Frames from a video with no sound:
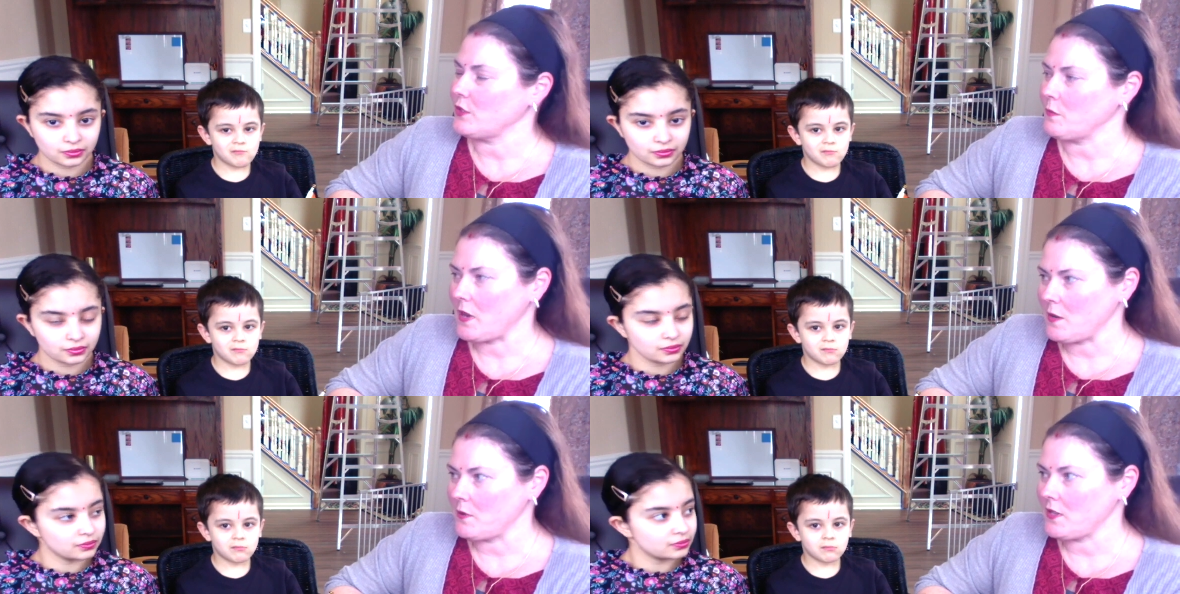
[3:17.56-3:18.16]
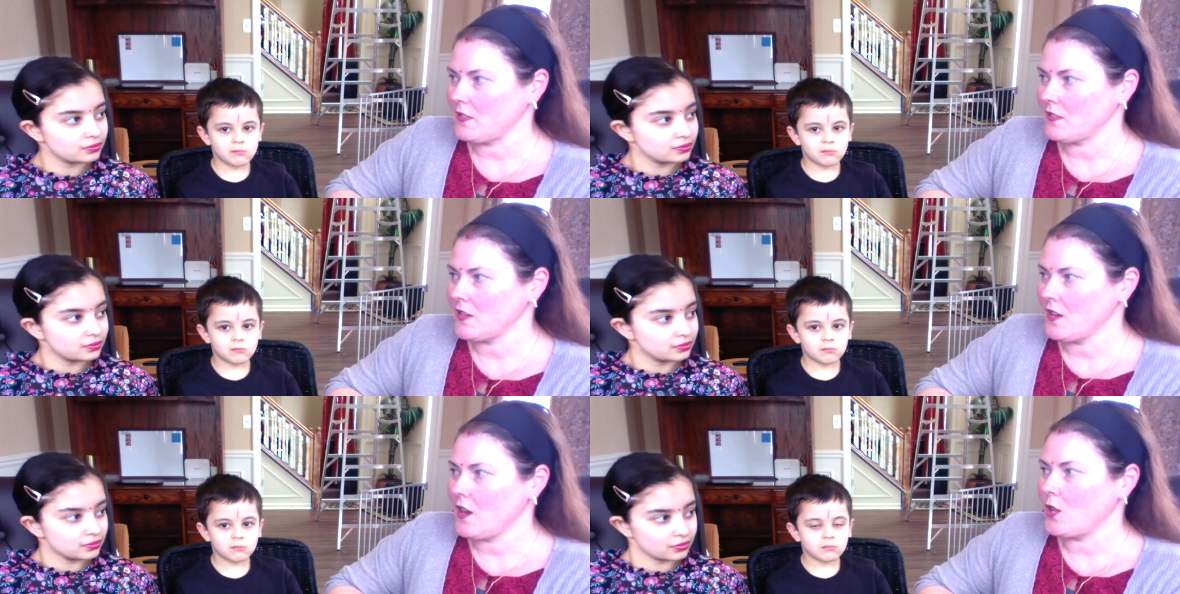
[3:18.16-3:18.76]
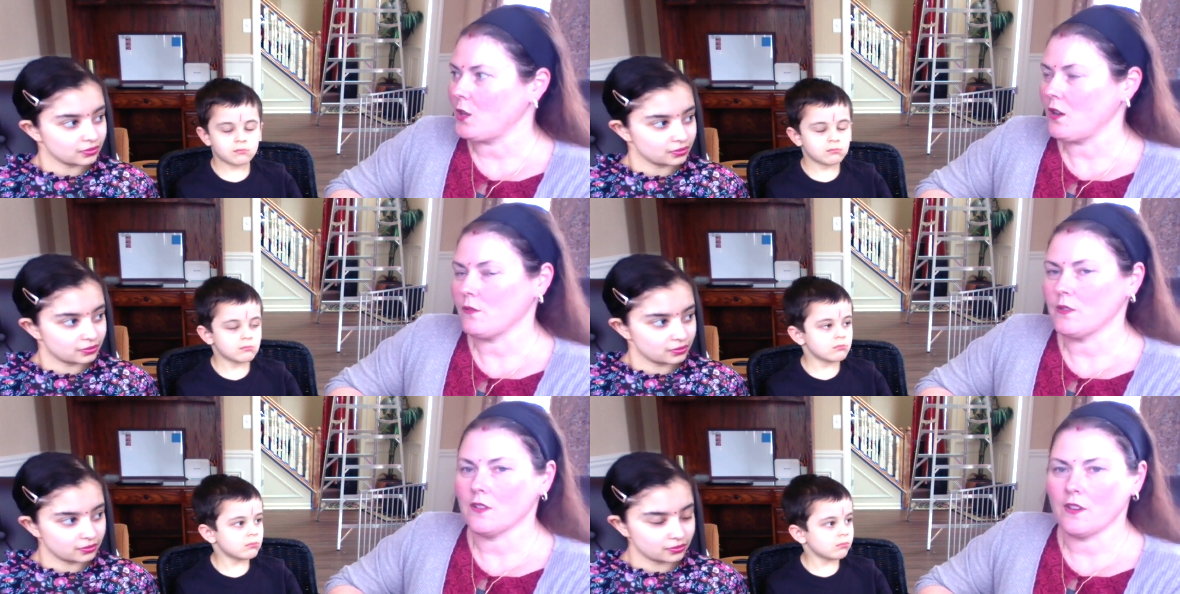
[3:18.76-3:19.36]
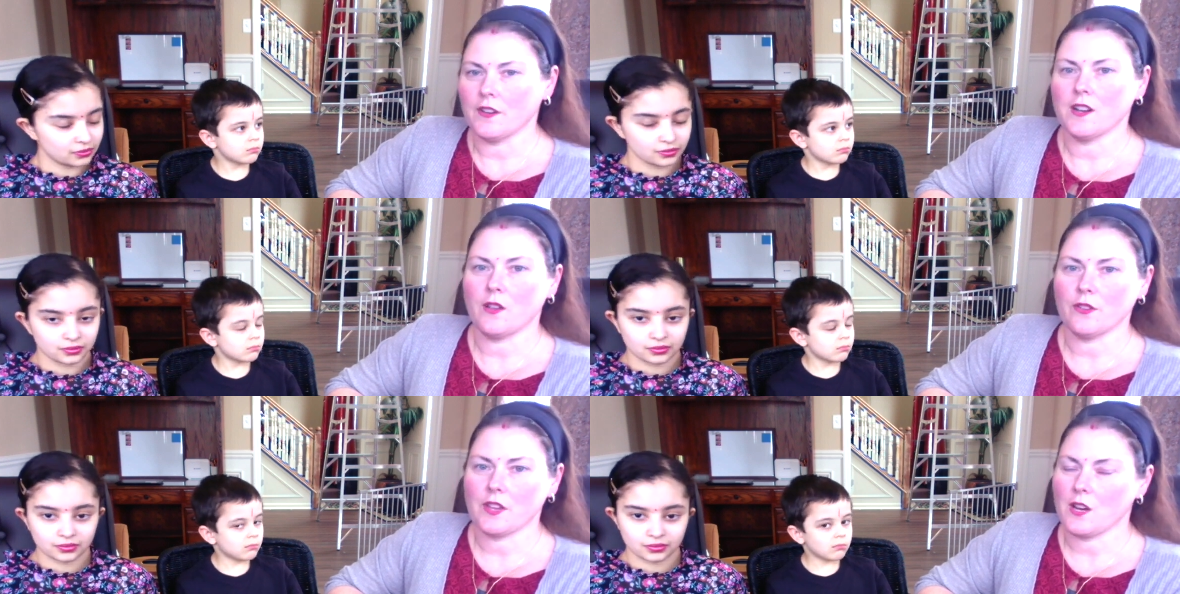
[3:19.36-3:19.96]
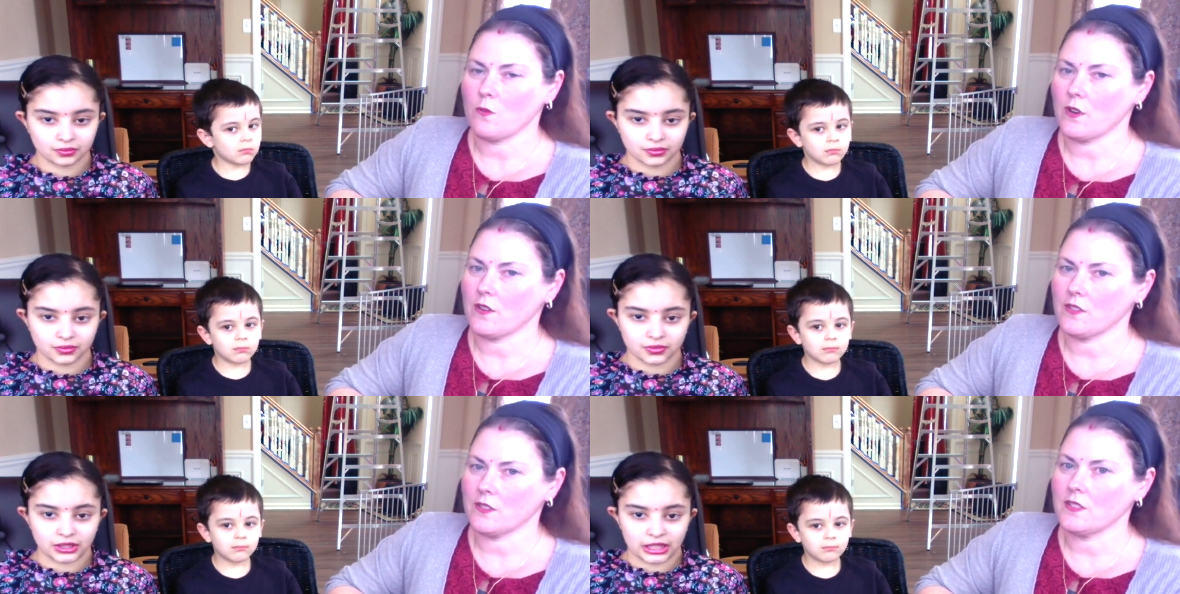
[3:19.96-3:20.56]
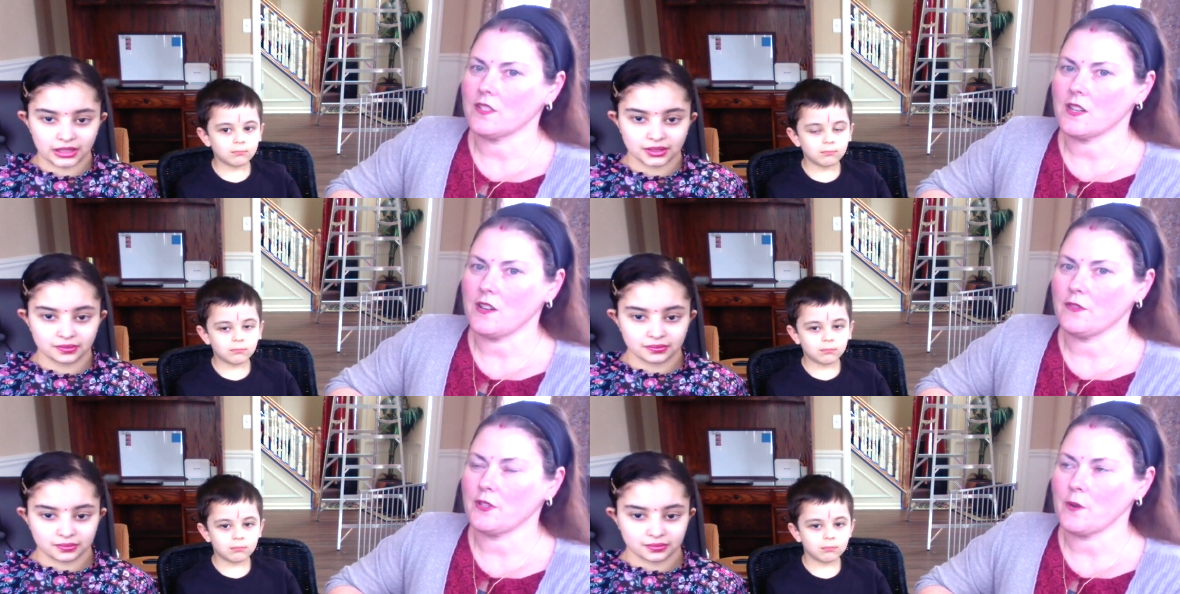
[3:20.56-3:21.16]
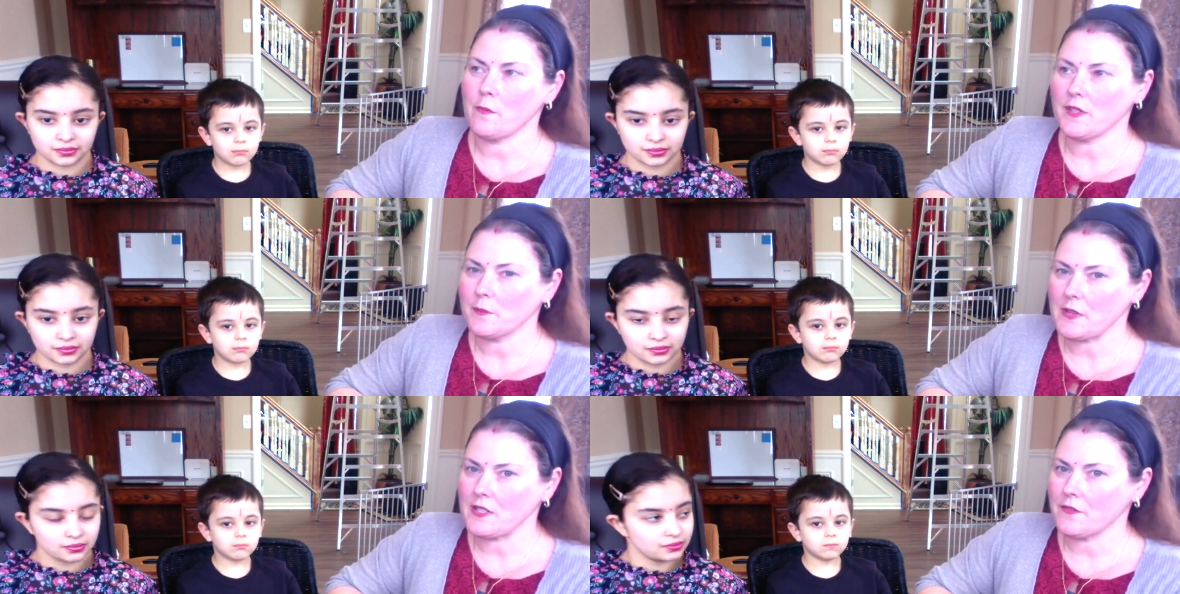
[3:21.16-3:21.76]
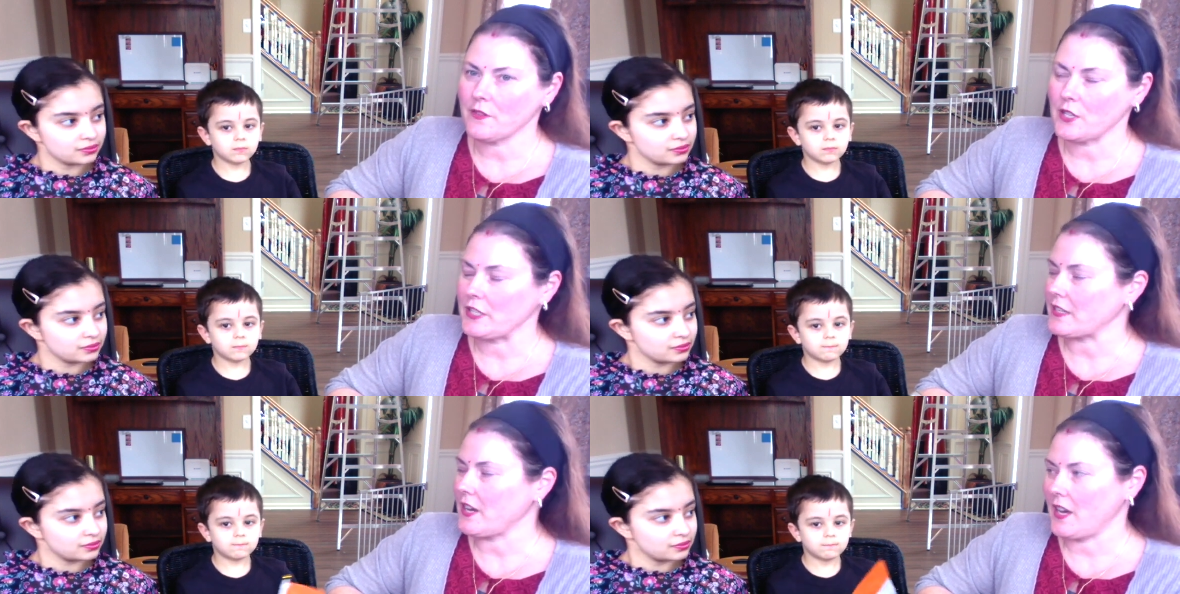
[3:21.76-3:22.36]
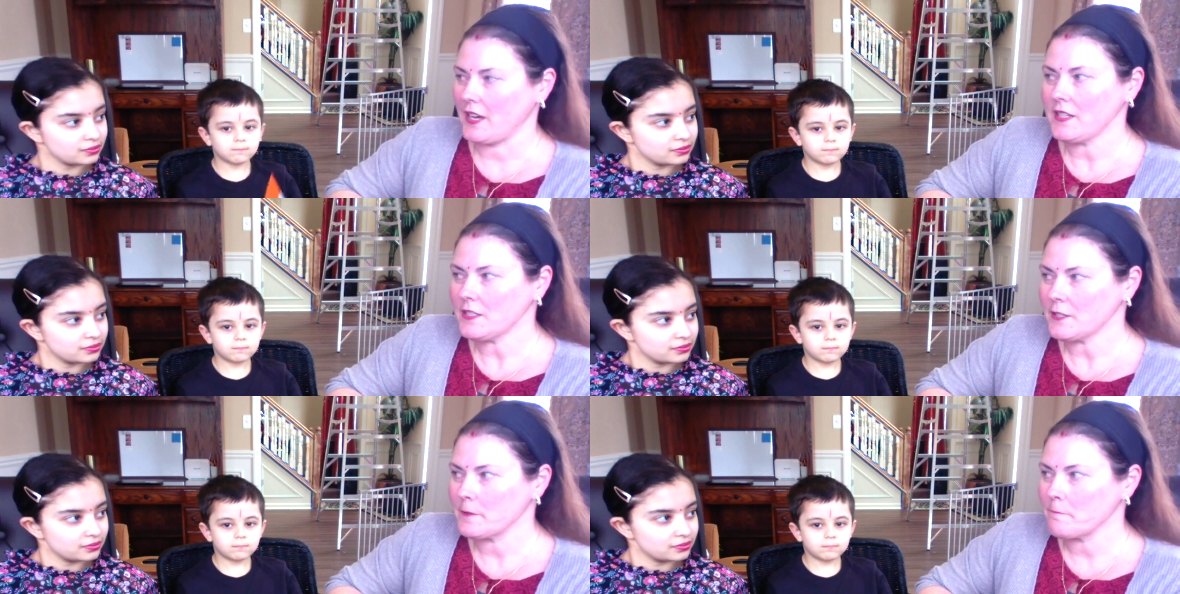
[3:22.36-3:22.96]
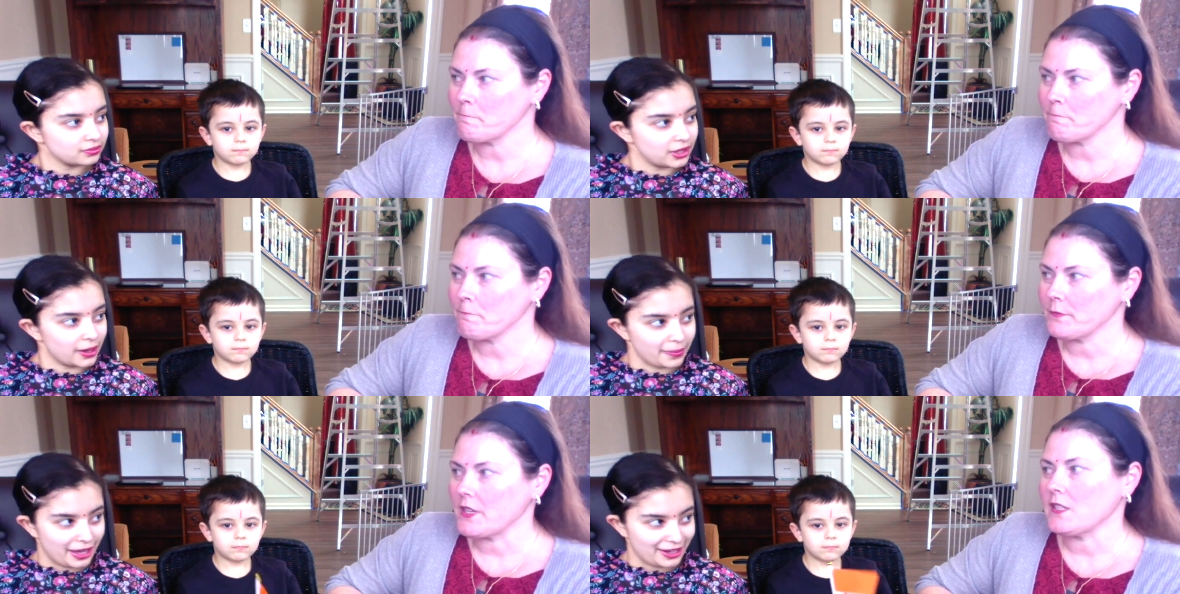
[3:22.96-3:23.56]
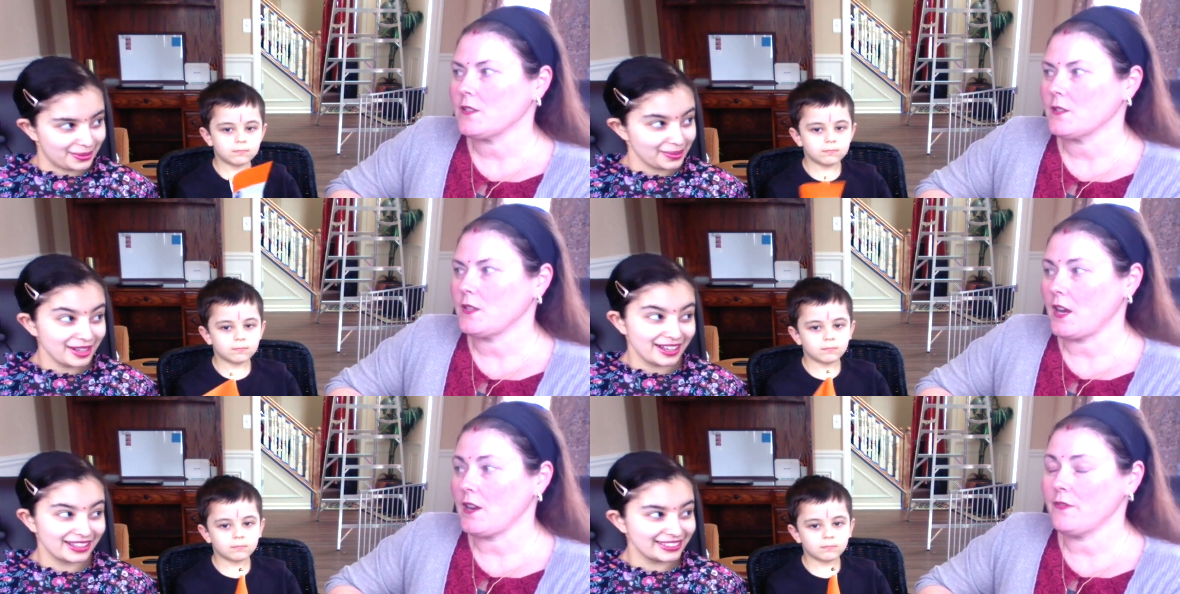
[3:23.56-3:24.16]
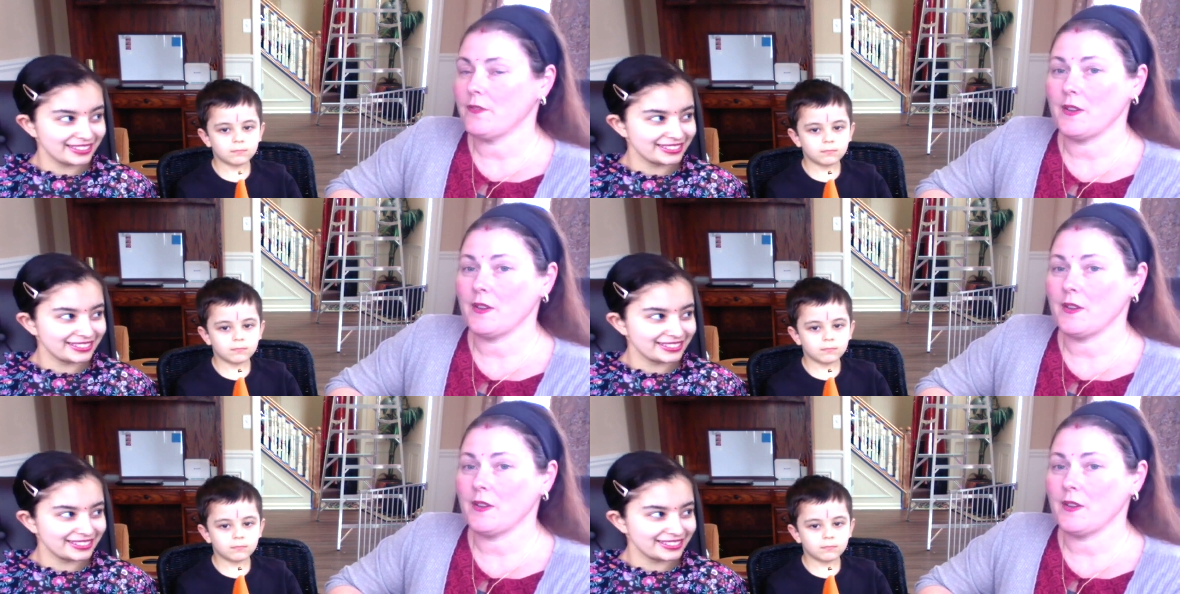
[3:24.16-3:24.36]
Speaker 1: to babies along with all their healthcare workers right. and stuff. So it must be a different kind
Speaker 2: that's safe,